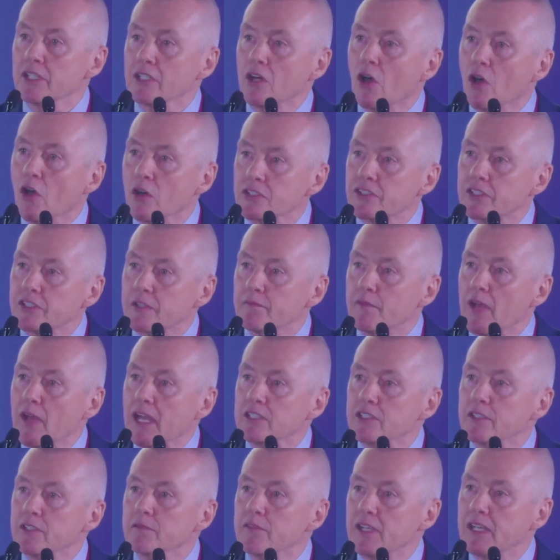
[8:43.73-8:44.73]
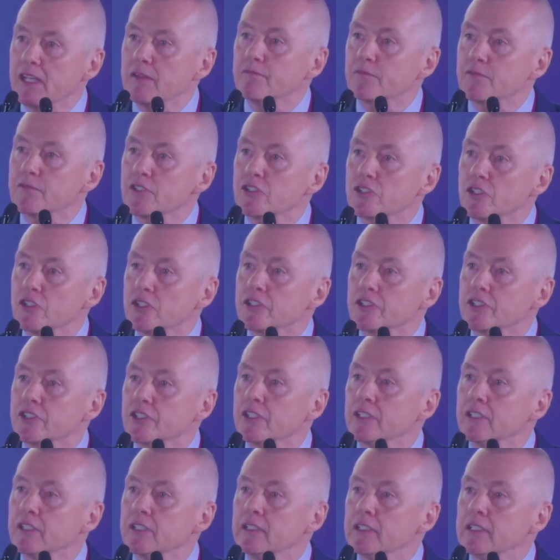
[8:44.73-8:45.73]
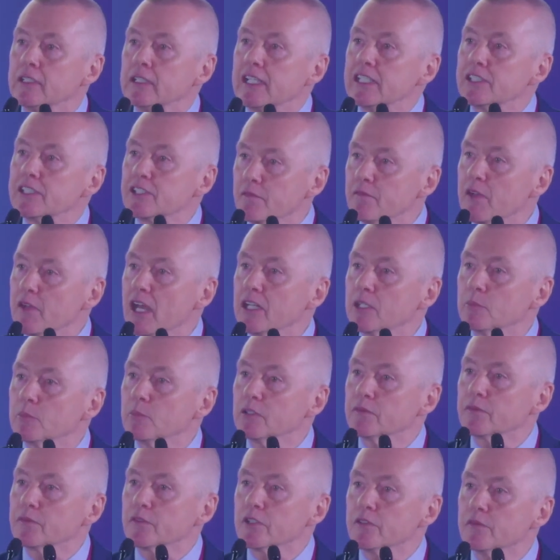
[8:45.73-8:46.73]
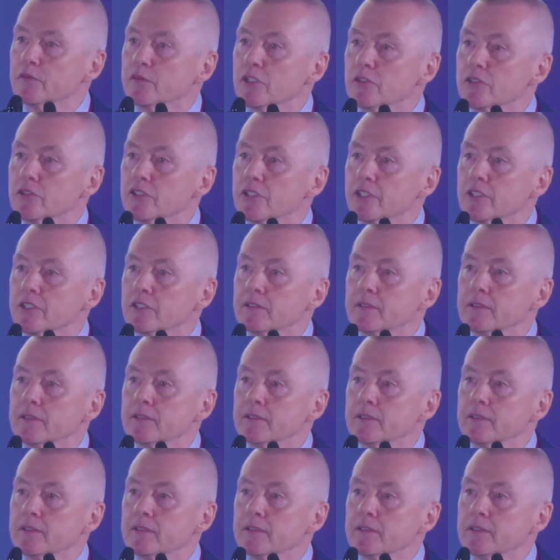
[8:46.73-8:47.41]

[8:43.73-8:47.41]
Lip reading: cost-effective infrastructure is available for the future.